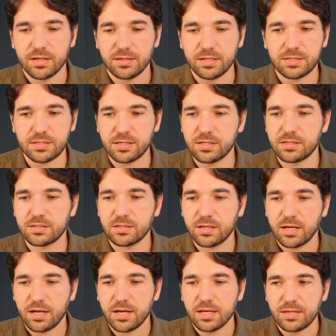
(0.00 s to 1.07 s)
This is
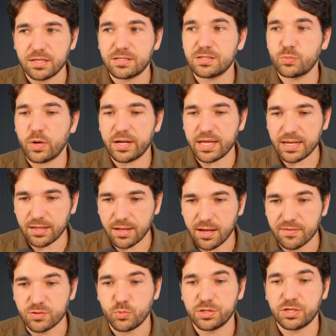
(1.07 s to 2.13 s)
what he
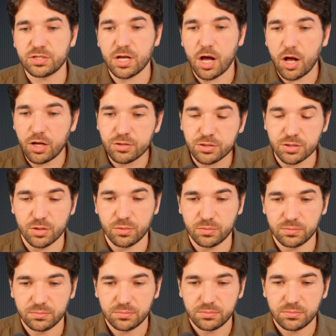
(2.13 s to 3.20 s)
loves, which is
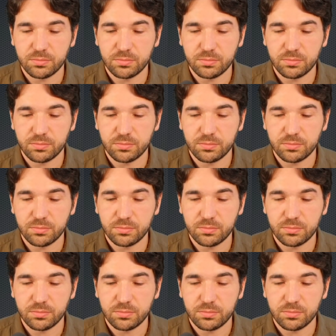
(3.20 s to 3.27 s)
also